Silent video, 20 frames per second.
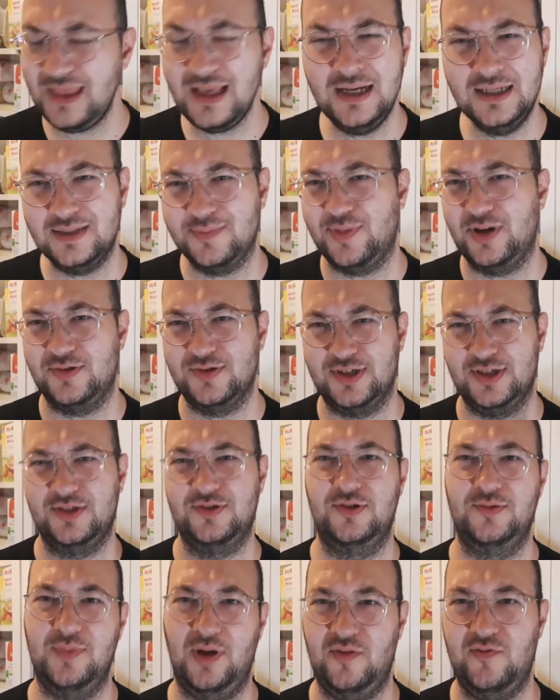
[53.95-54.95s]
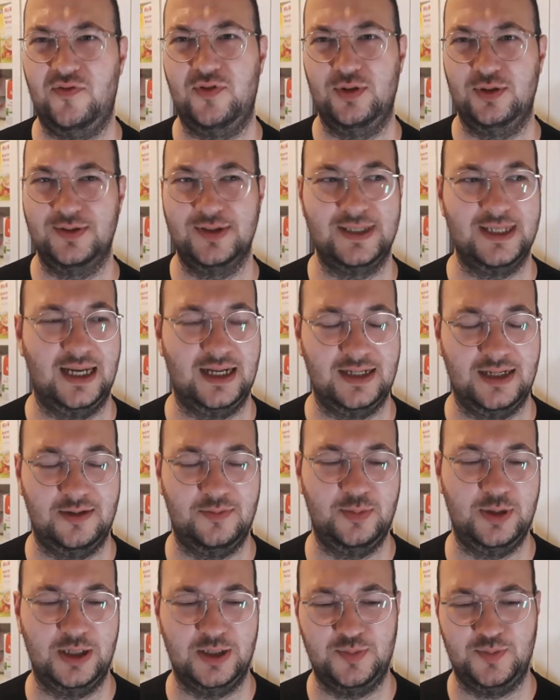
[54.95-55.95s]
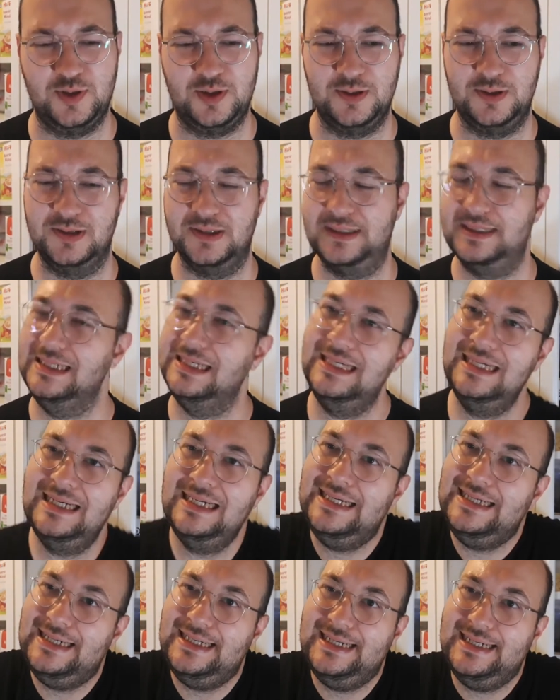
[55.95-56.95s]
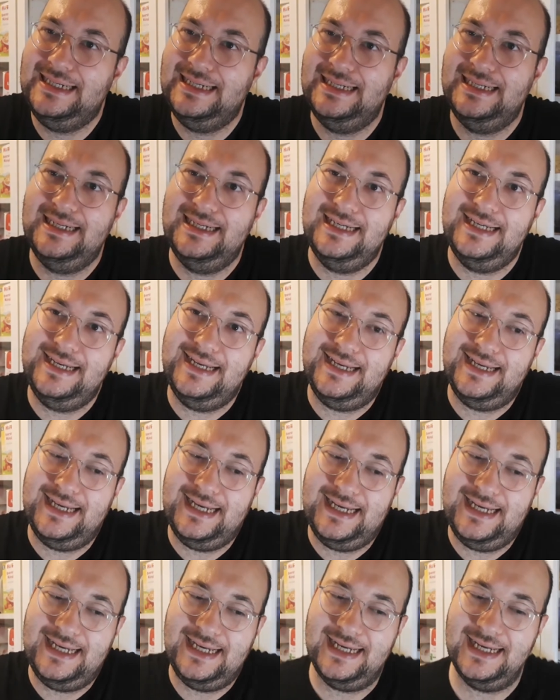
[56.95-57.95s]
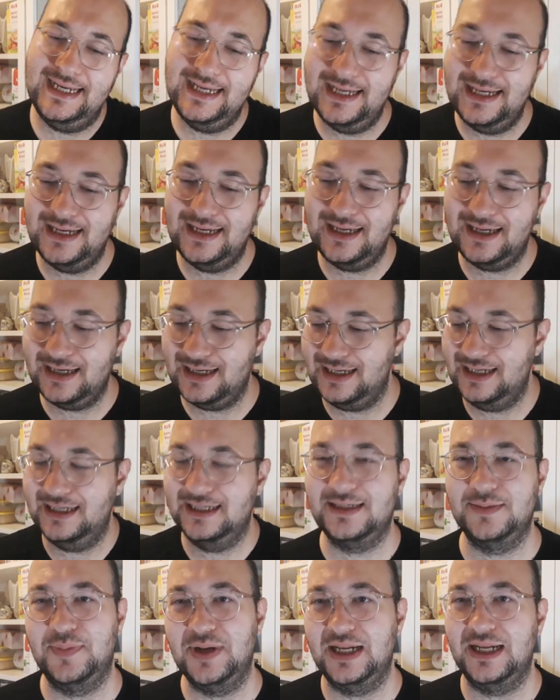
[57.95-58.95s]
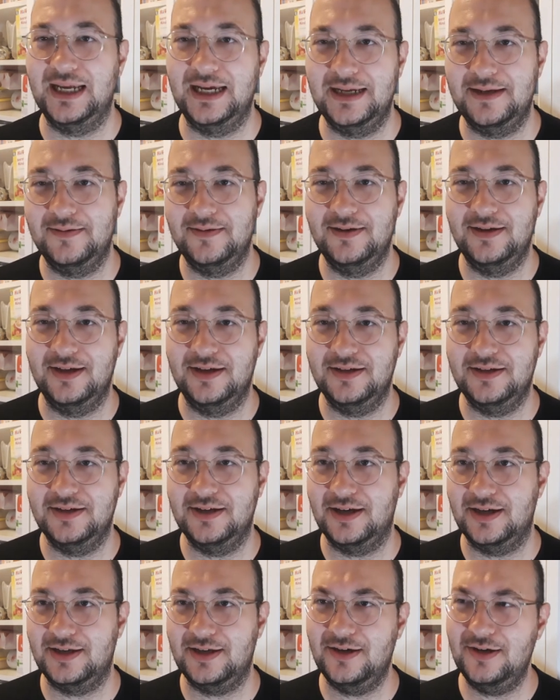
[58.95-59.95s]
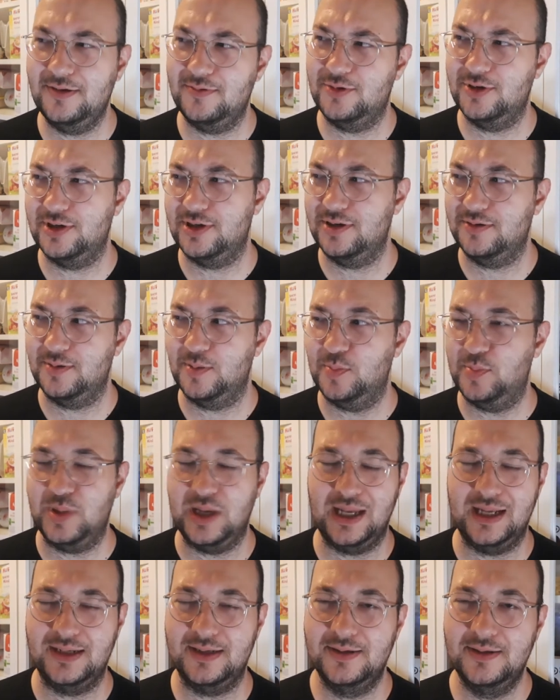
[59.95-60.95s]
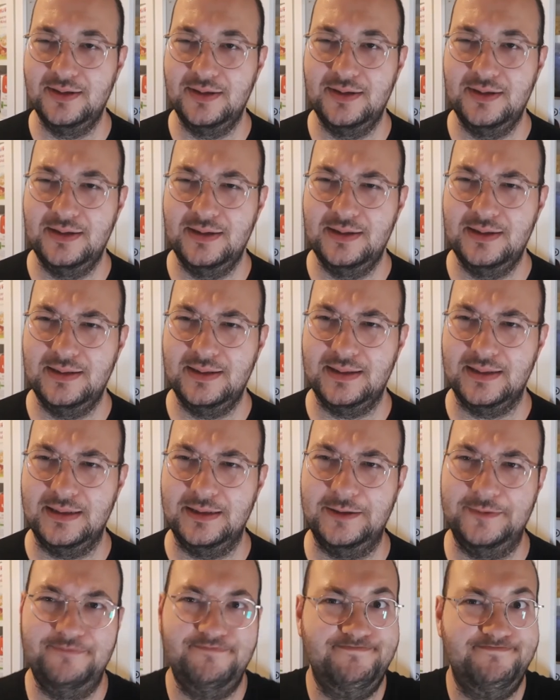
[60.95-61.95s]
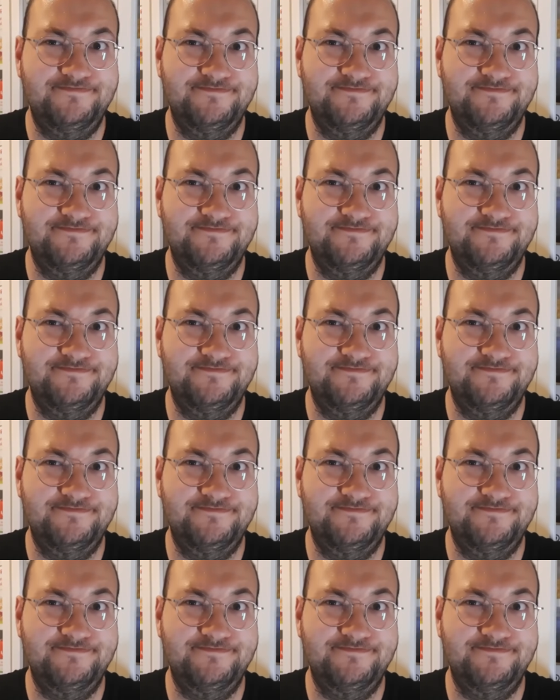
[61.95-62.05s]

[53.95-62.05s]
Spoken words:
as opposed to doing my full setup just because it's a bit late and I kind of want to go to bed. So